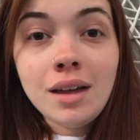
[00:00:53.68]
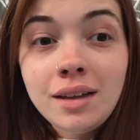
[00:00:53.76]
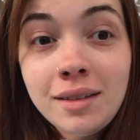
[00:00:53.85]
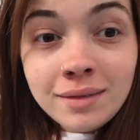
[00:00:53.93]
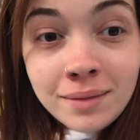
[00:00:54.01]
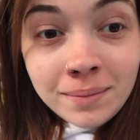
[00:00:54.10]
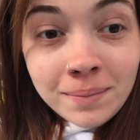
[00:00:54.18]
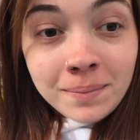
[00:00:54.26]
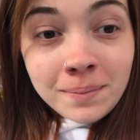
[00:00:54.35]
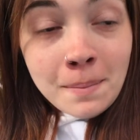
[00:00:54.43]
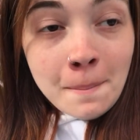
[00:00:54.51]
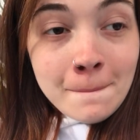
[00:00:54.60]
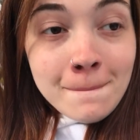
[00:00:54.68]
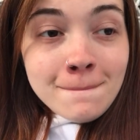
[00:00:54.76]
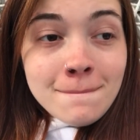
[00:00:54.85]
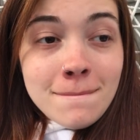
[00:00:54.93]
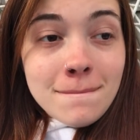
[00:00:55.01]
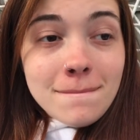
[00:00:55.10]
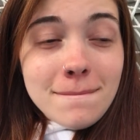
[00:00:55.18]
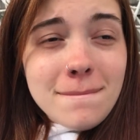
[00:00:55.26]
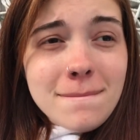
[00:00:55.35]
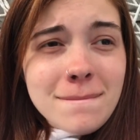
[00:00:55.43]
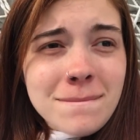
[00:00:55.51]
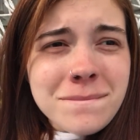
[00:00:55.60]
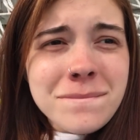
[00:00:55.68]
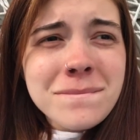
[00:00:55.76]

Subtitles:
Nothing is said.